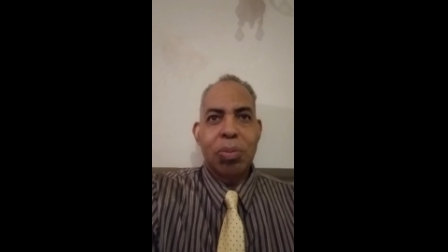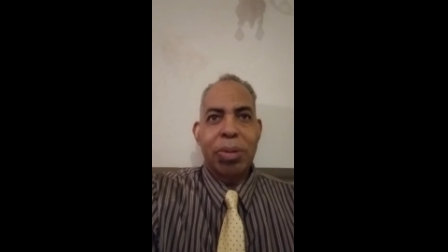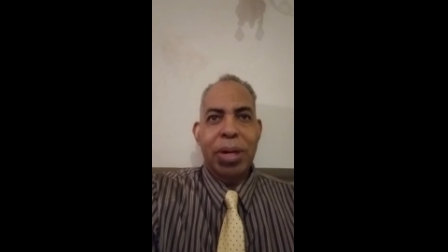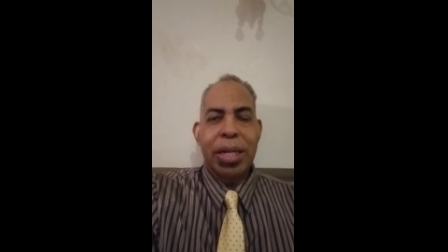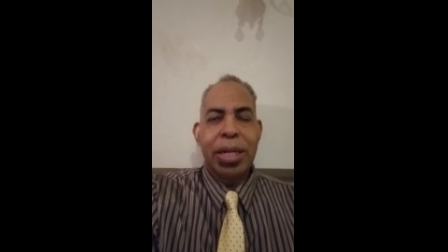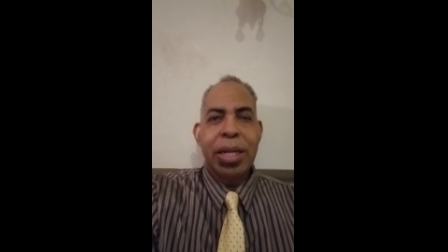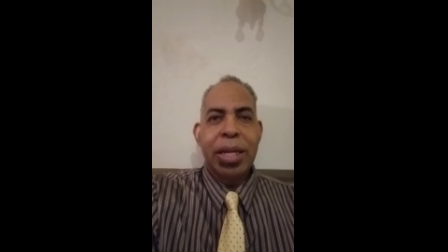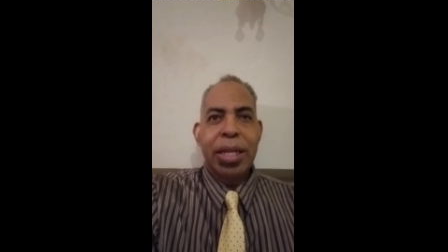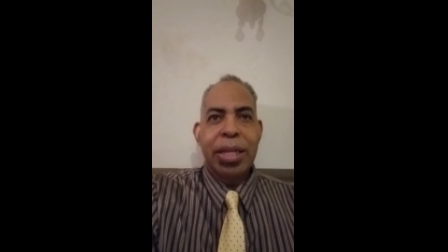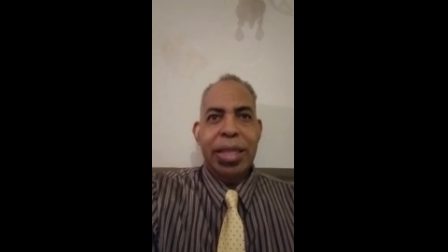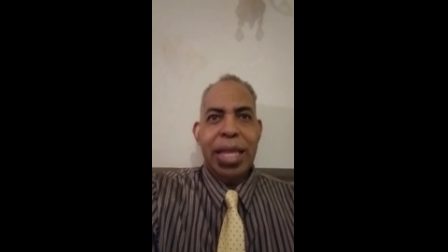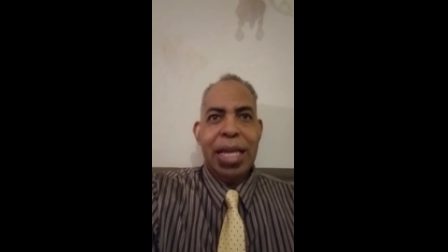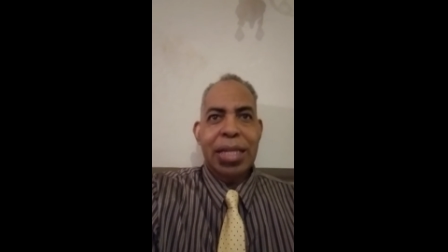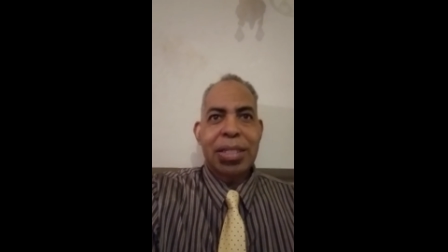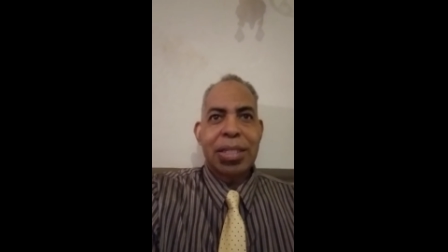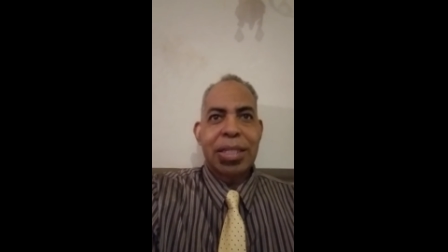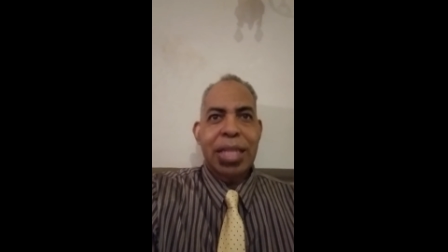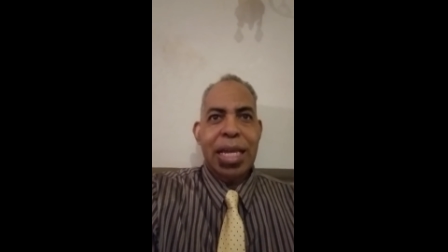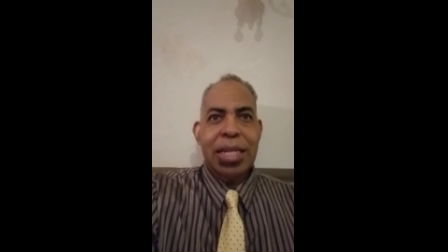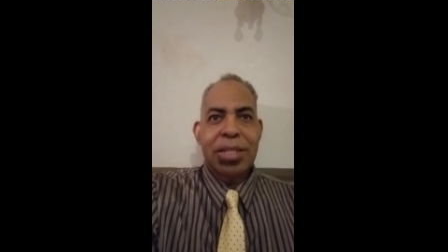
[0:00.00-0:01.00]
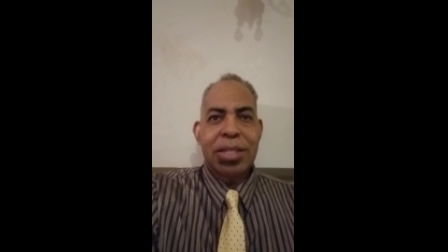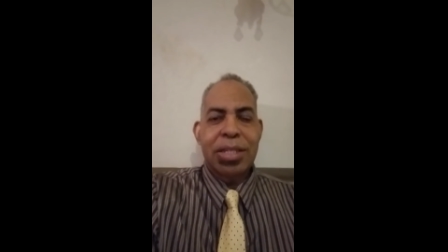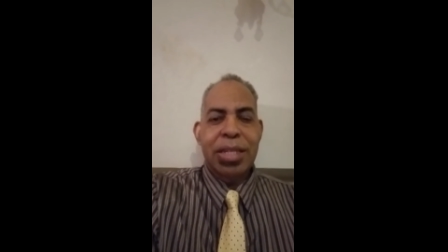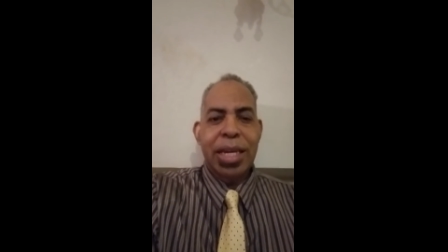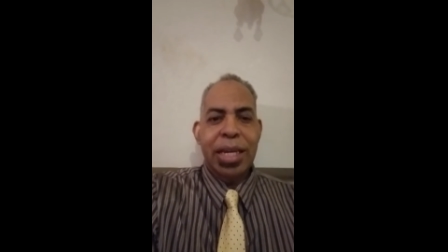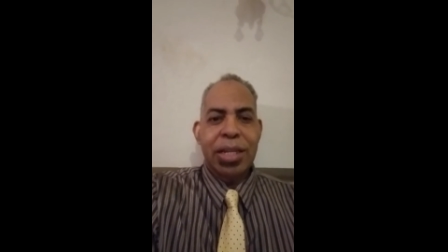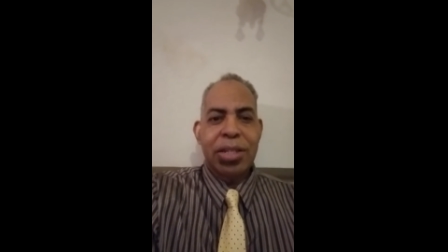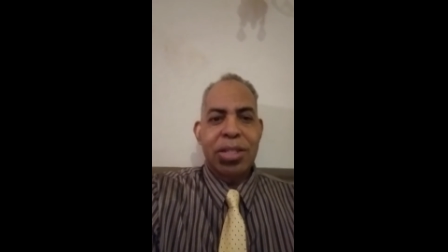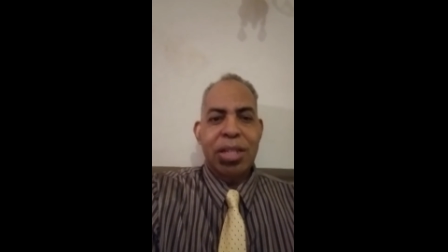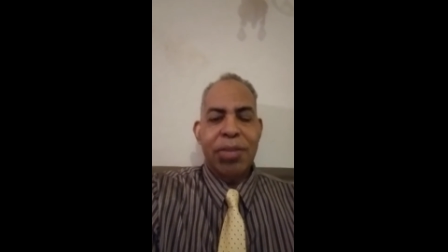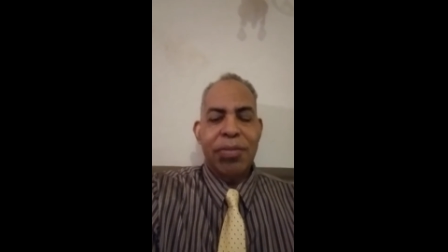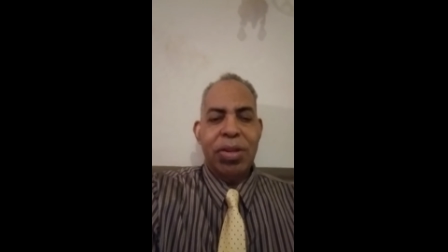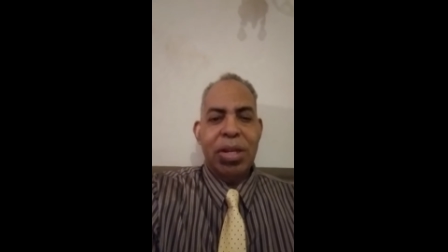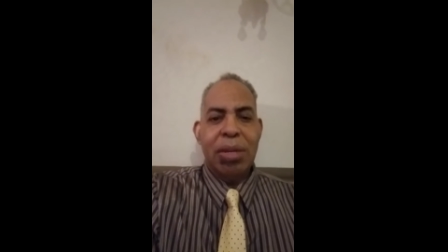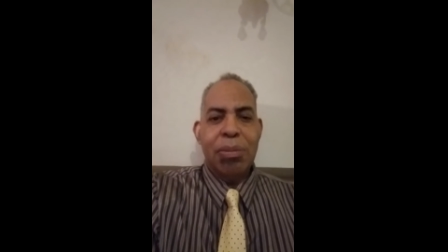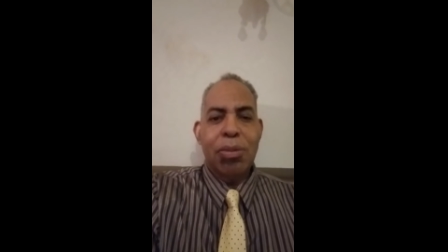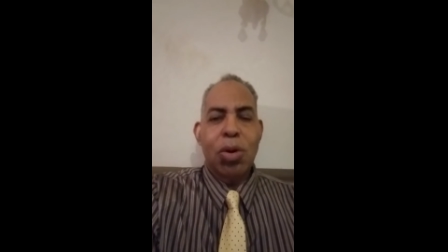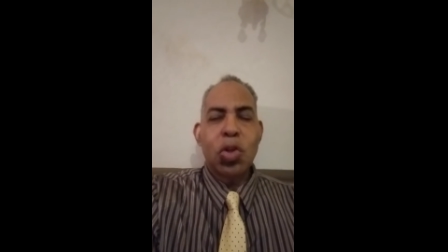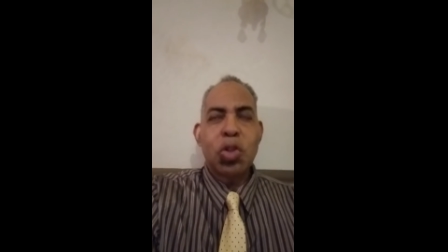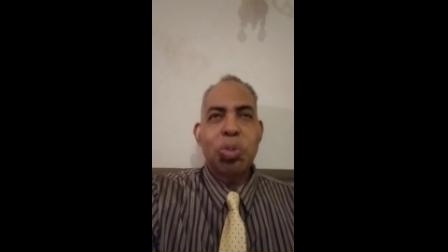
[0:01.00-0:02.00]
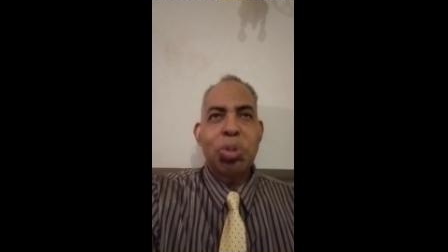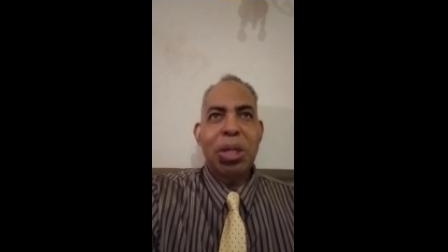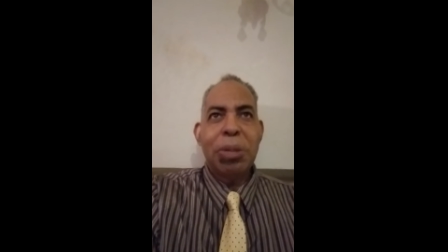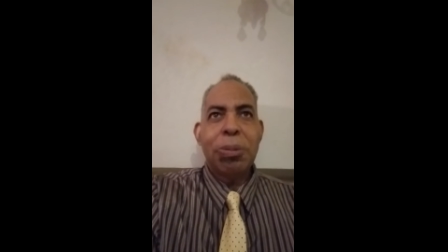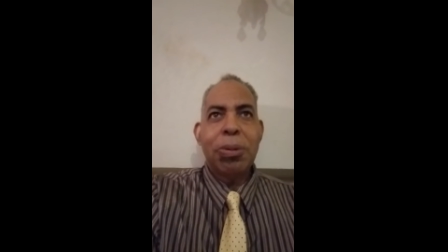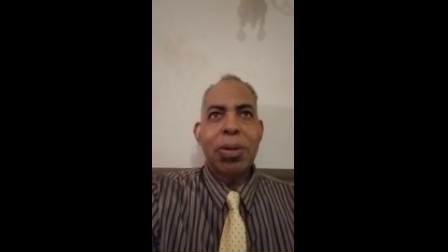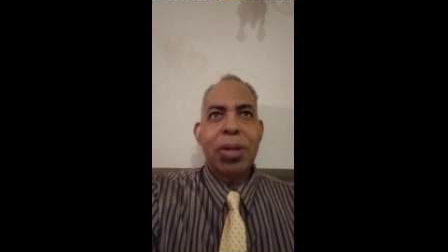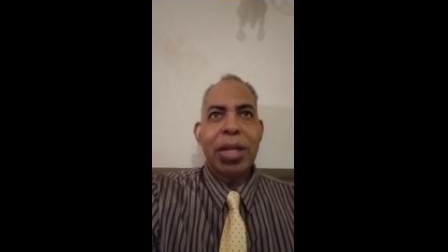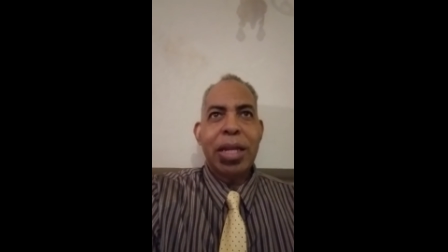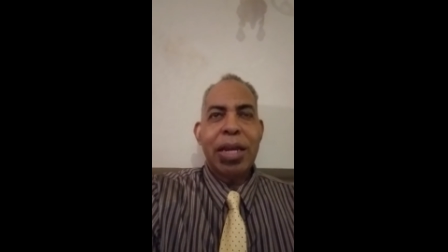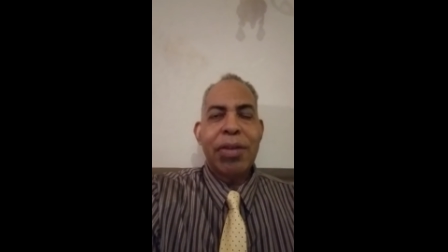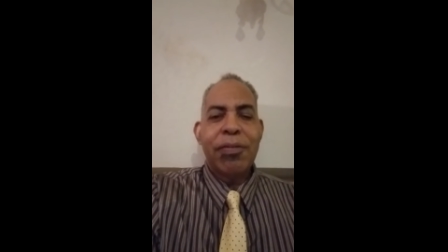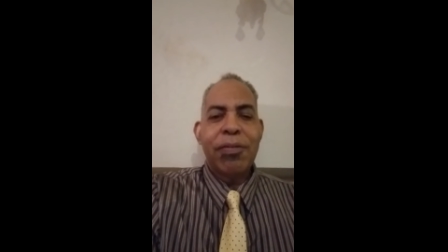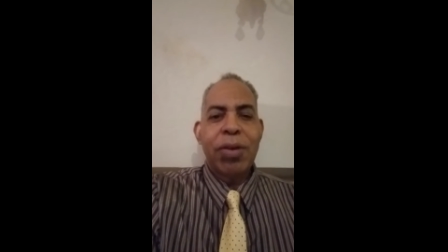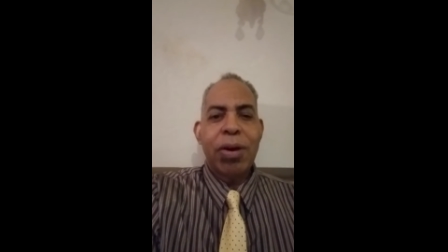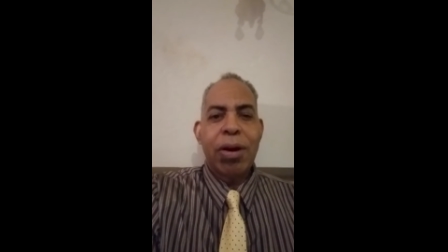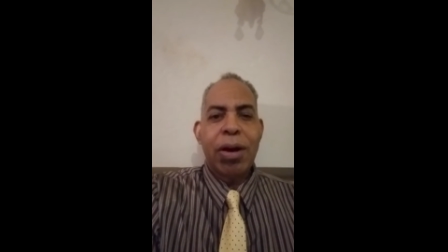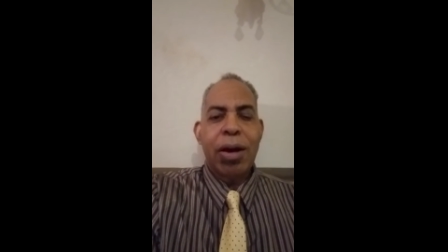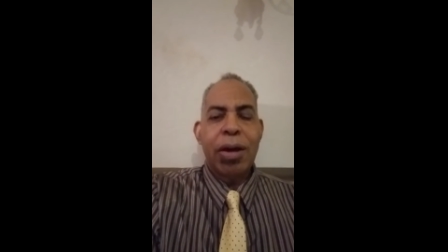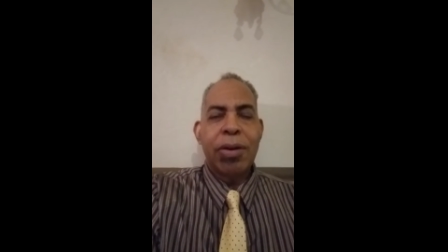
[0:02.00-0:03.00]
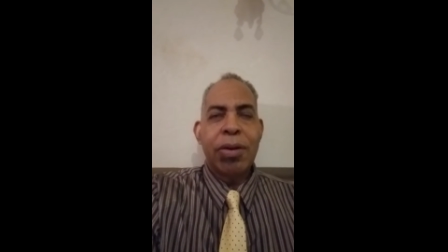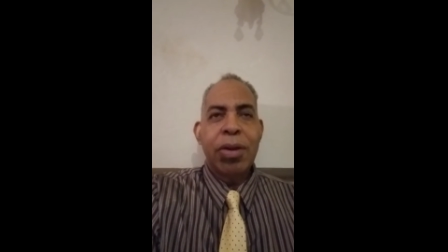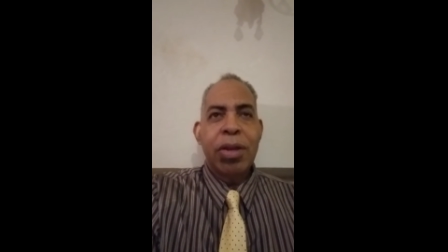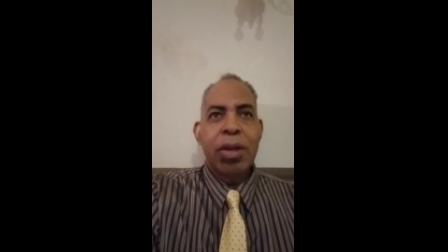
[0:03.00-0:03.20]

But that's that's negativity. Most people that have uh,